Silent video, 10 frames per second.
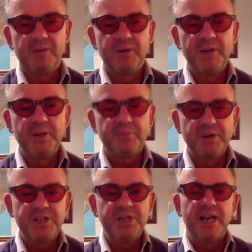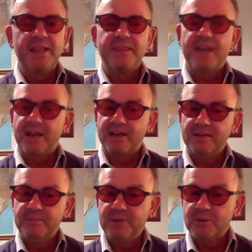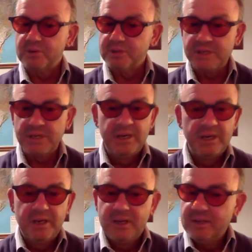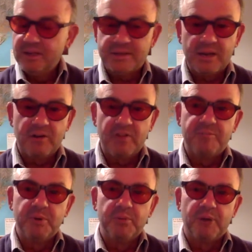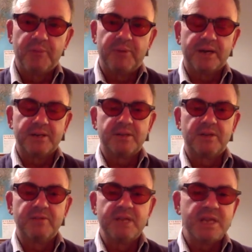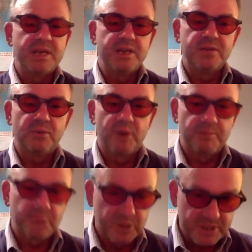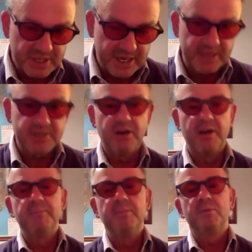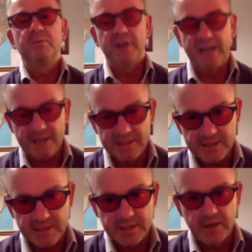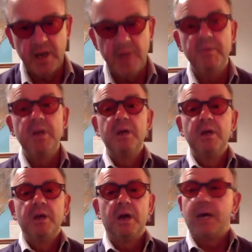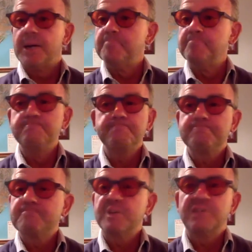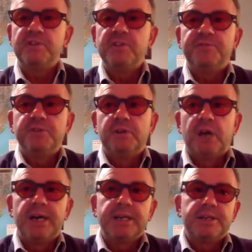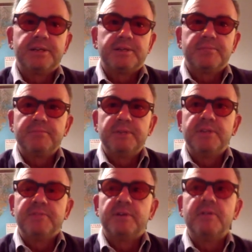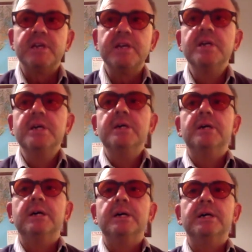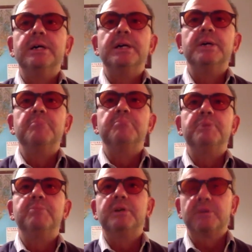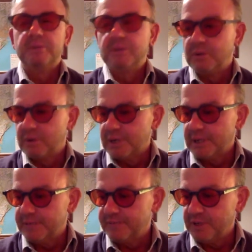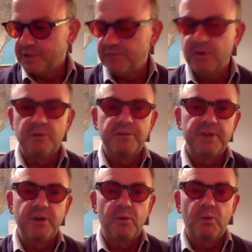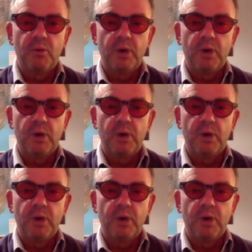really appreciate that, because that's how I've built my practice over the years, one person at a time, one atlas at a time. If you like, it's a very biblical or a philosophical thing.